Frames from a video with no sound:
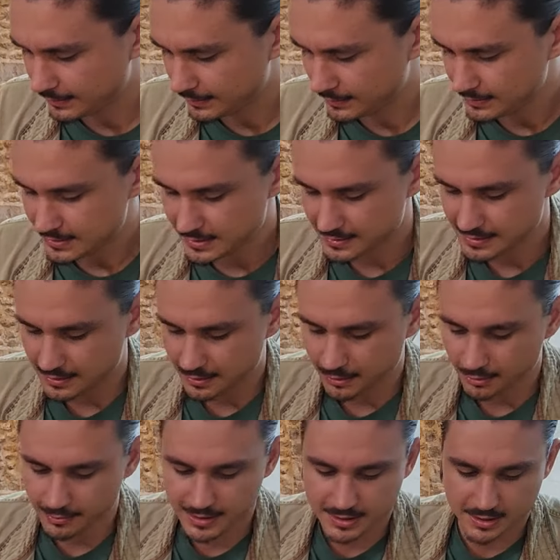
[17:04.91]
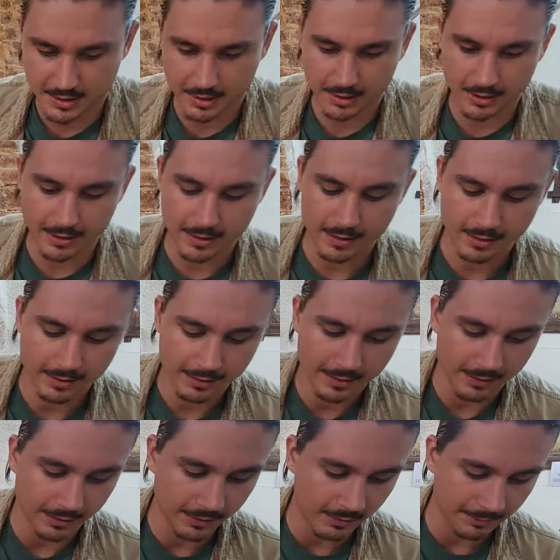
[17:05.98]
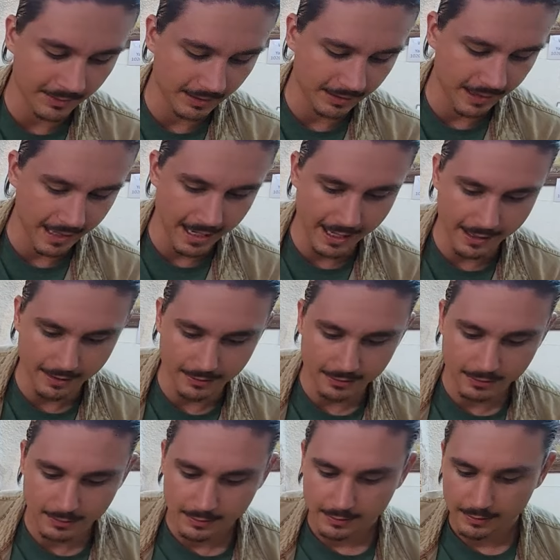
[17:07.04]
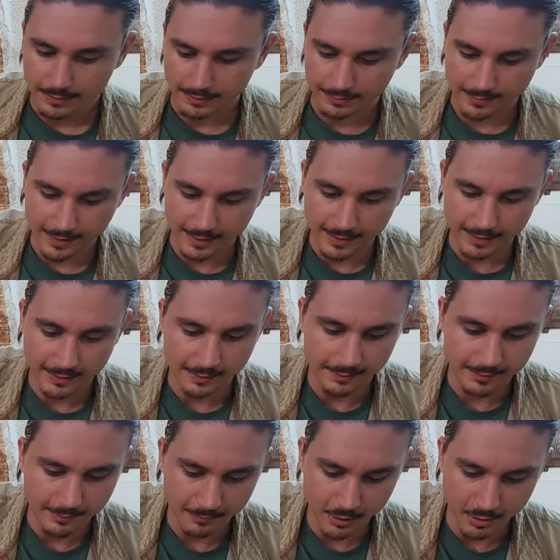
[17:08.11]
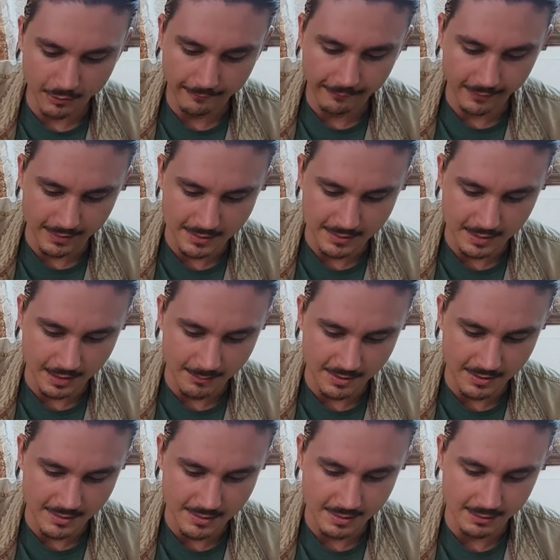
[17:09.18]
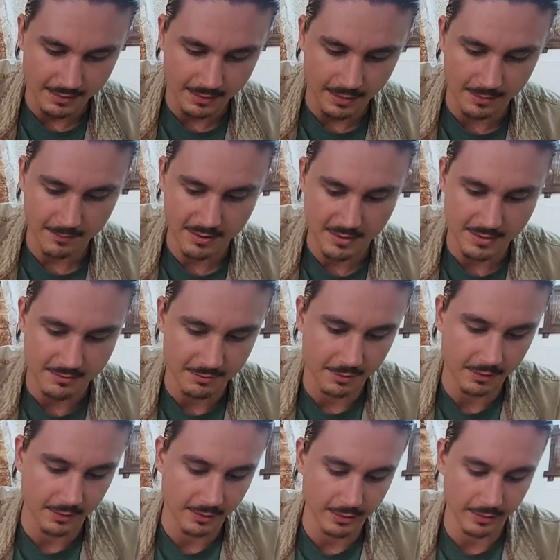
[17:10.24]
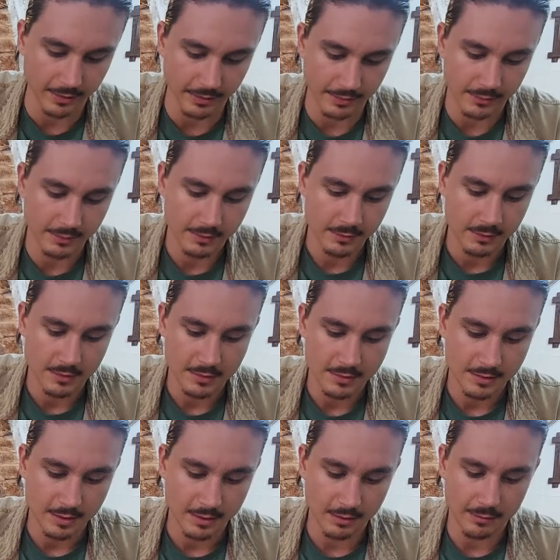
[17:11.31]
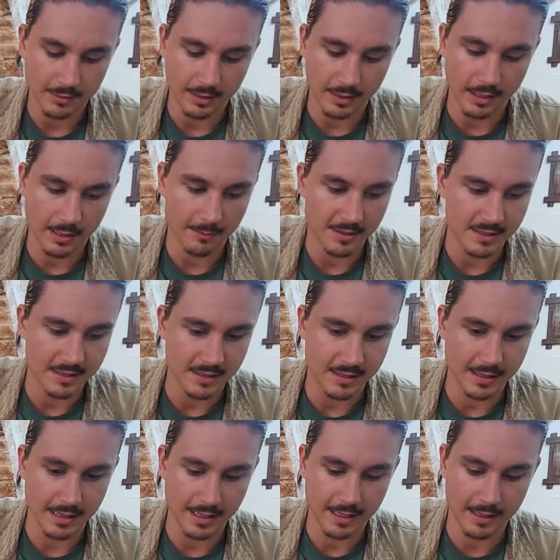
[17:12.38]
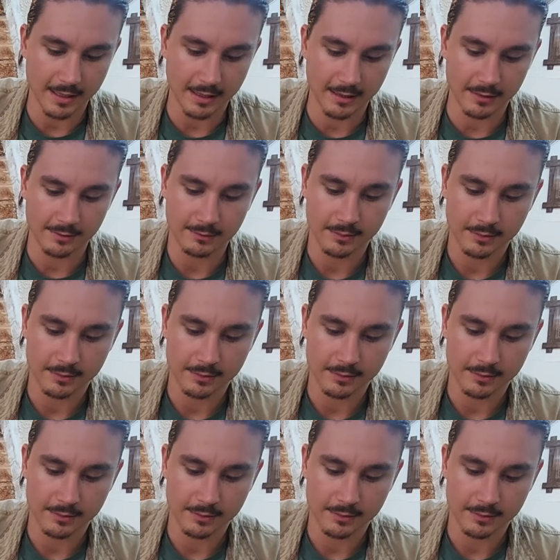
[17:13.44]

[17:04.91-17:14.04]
Which is always good. Get a little bit of that. And then I think I'm going for this hummus. Hummus is really good. A little bit of hummus in there.